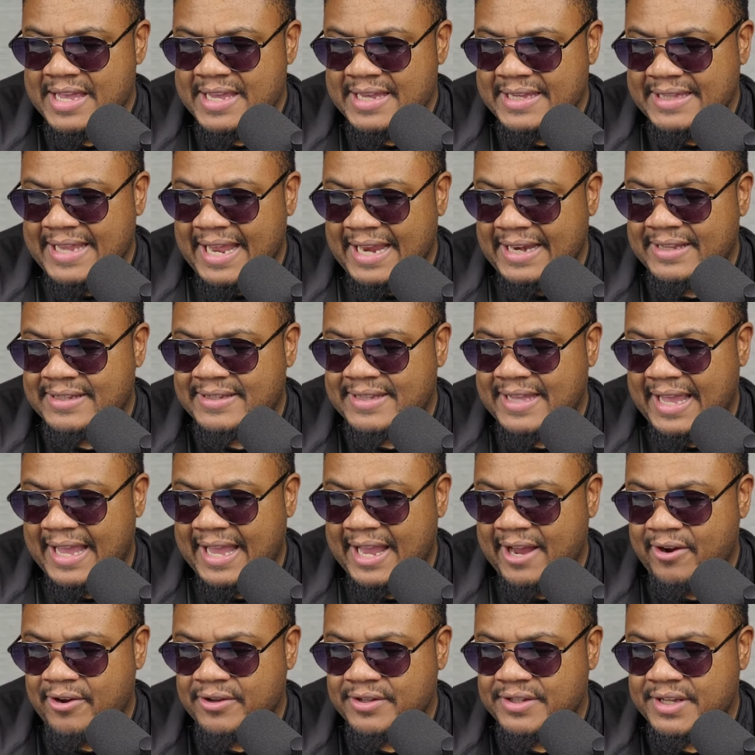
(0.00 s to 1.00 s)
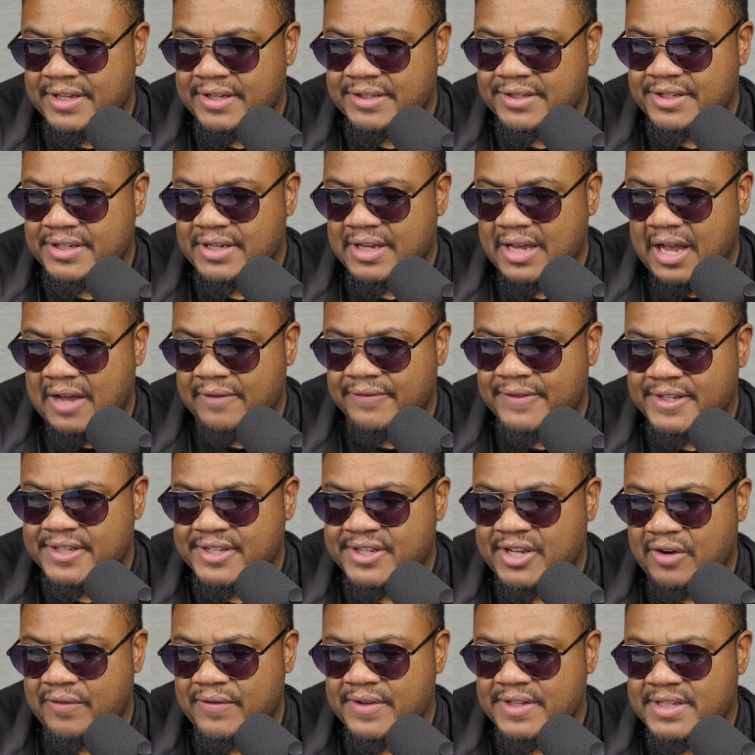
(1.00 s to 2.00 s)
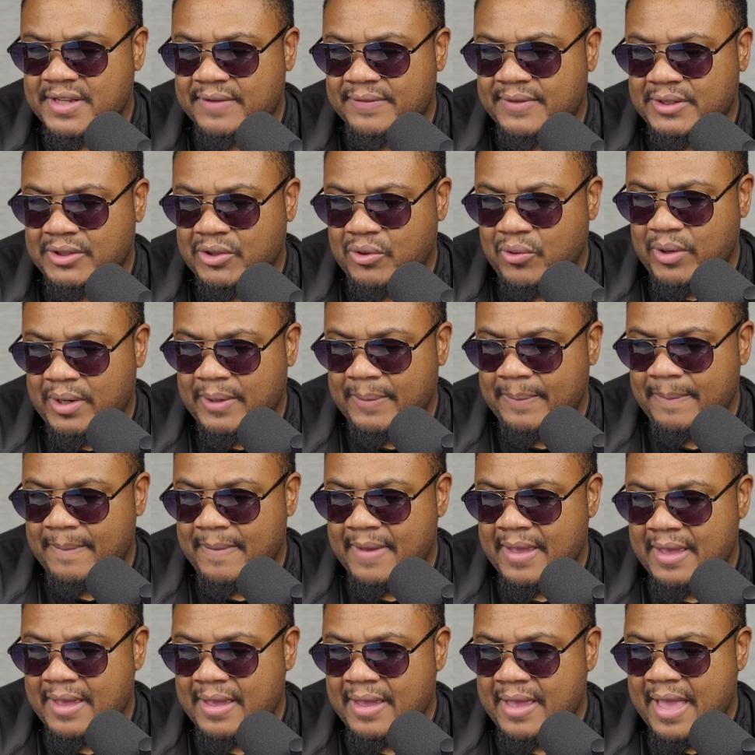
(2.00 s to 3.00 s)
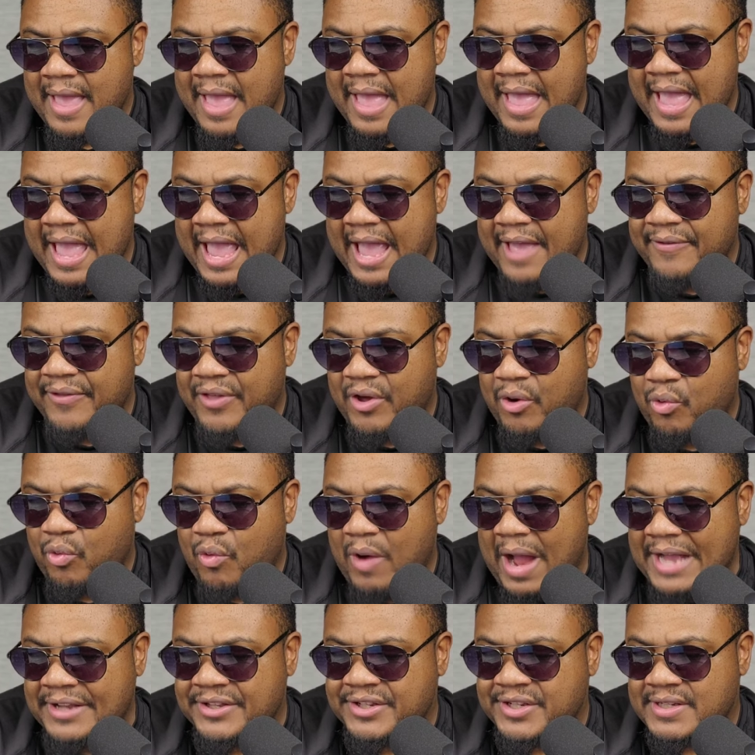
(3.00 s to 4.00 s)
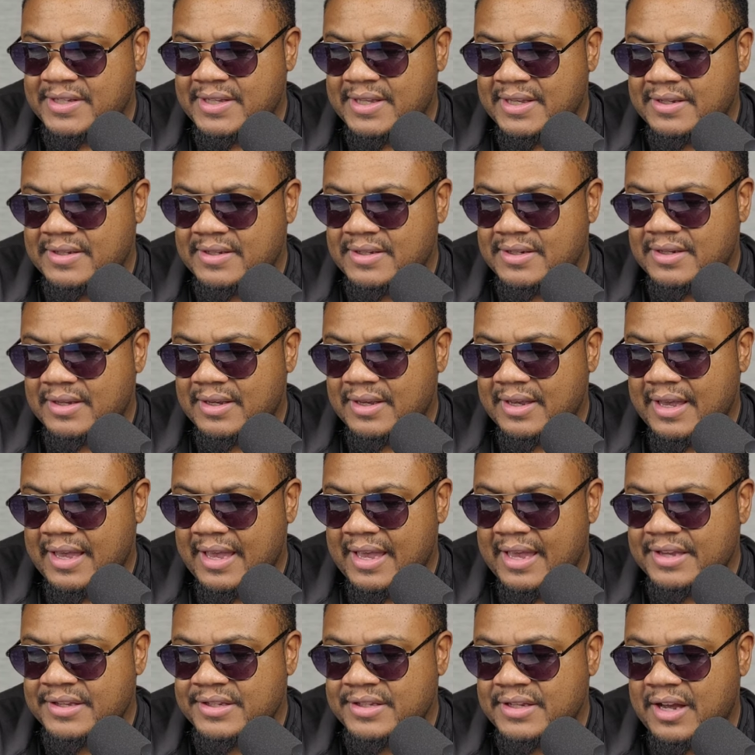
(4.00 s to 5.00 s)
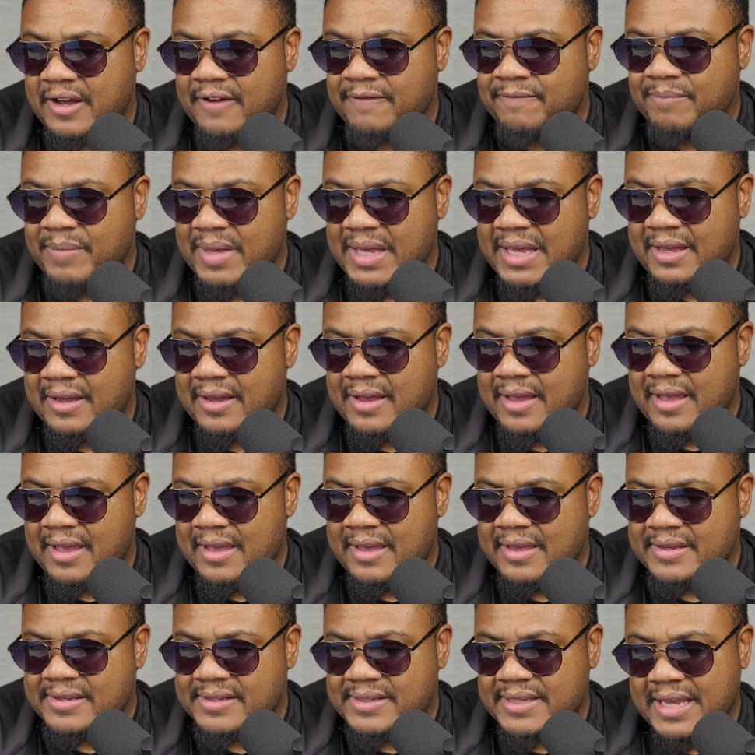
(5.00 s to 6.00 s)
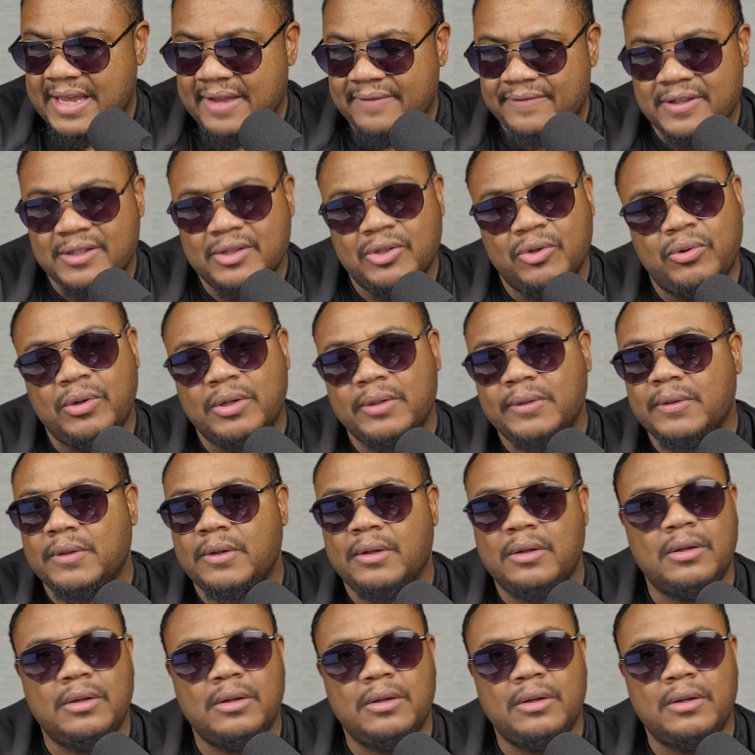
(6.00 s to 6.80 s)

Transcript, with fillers: That is the heritage of the servants of the Lord, and the righteousness is of me, saith the Lord.